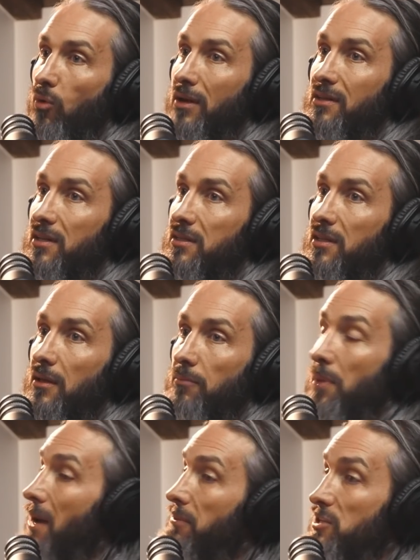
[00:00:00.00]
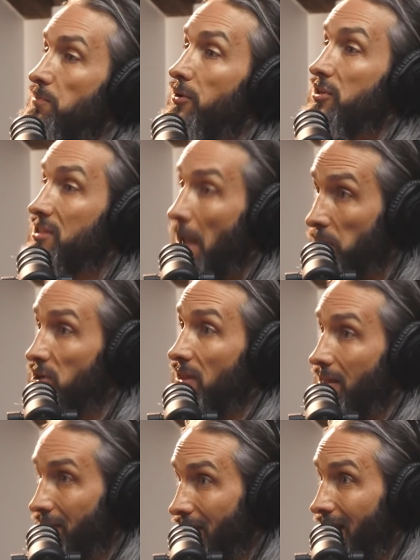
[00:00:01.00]
what does the public's perception
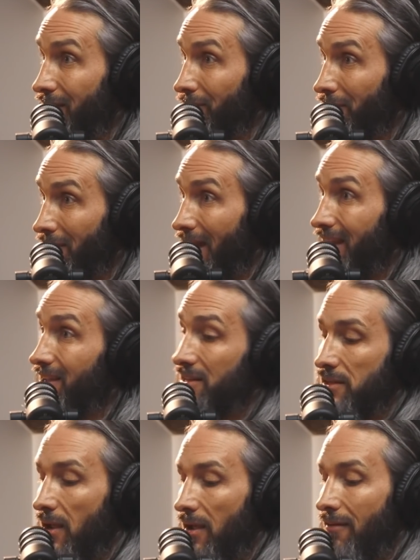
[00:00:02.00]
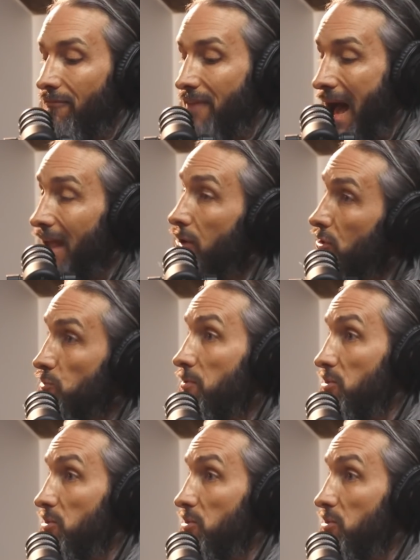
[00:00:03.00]
of that value look like? Because value is